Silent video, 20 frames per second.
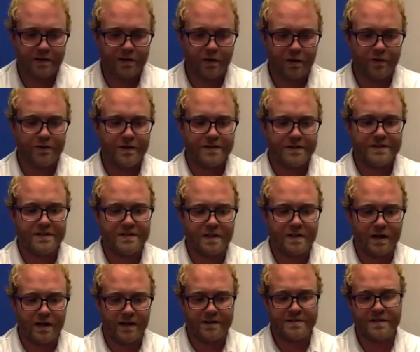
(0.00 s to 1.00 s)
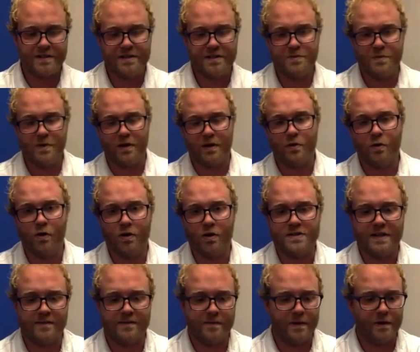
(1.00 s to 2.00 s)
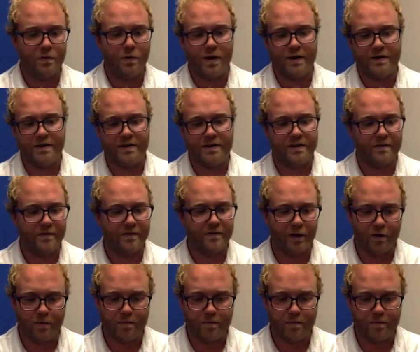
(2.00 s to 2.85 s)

this is honestly, it's been a course I've been wanting to develop